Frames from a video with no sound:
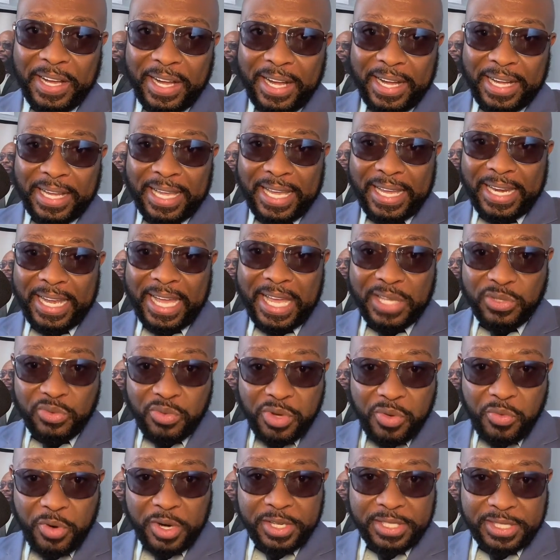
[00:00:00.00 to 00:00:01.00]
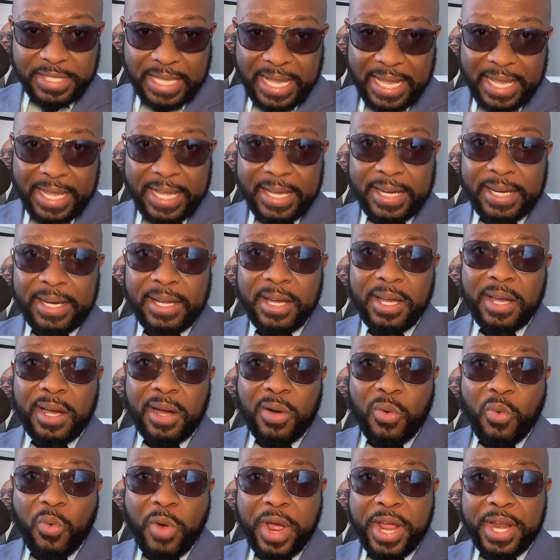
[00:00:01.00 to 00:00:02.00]
Again, as we were saying,
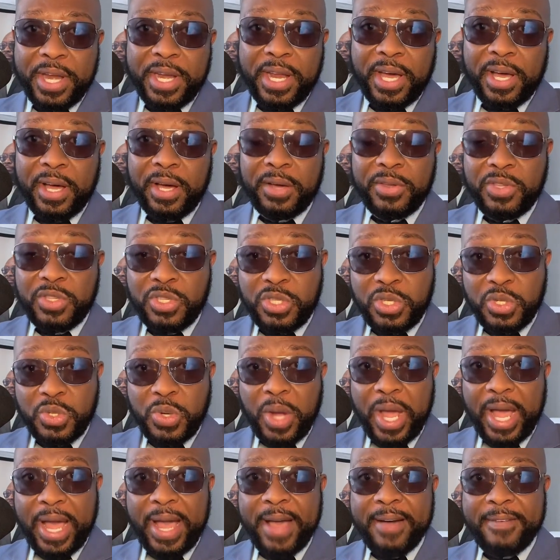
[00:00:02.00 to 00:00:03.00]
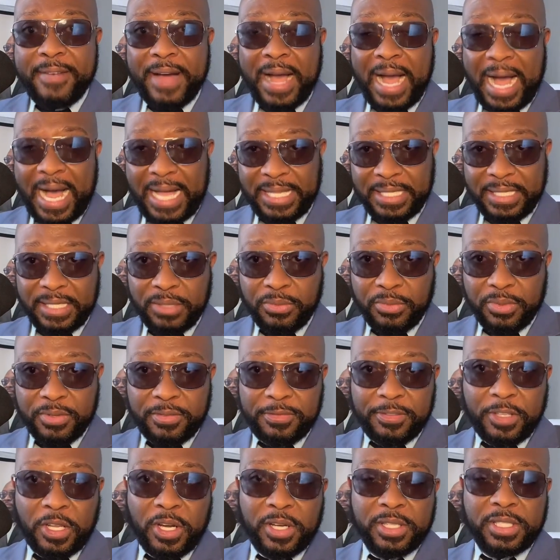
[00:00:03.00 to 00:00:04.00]
when you have acid
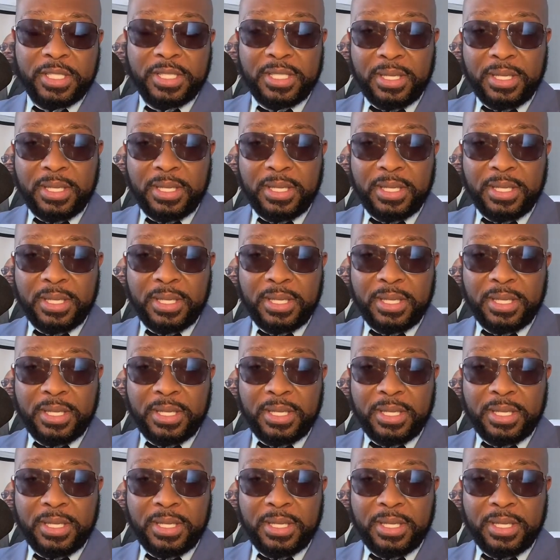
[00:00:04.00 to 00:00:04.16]
reflux,